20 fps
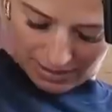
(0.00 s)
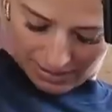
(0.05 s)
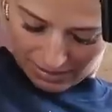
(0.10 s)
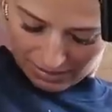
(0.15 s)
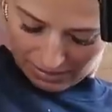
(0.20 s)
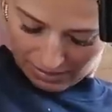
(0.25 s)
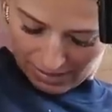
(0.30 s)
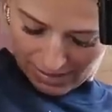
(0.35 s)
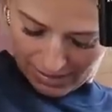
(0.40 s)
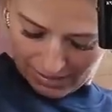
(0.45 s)
it's
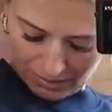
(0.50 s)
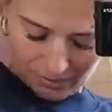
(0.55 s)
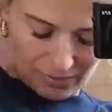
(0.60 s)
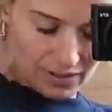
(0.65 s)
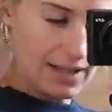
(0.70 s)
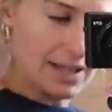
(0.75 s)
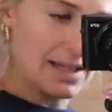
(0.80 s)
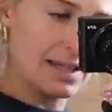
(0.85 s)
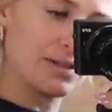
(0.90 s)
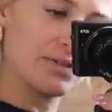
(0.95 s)
kind of
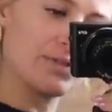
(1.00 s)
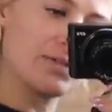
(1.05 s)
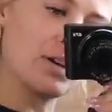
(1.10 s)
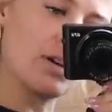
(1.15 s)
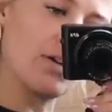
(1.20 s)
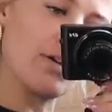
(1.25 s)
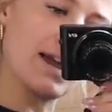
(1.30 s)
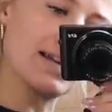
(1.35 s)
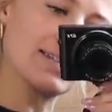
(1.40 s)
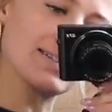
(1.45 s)
like
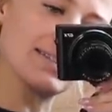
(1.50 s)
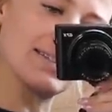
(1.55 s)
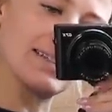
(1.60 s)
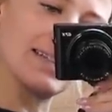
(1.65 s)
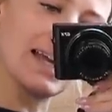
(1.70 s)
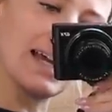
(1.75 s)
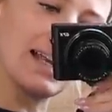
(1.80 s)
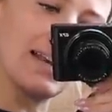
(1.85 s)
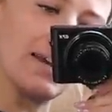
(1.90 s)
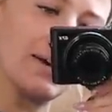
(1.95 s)
fluorescent
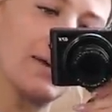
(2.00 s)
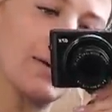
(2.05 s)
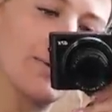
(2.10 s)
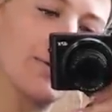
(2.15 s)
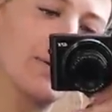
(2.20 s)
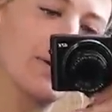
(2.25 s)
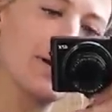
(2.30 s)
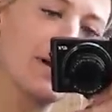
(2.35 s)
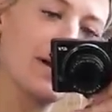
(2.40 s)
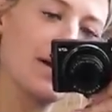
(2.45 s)

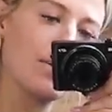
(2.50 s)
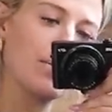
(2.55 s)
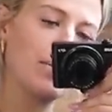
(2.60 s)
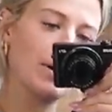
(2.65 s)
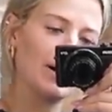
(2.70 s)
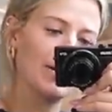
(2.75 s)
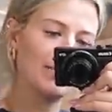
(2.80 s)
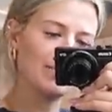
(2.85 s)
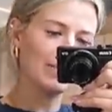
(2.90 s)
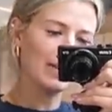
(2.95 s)
yellow. But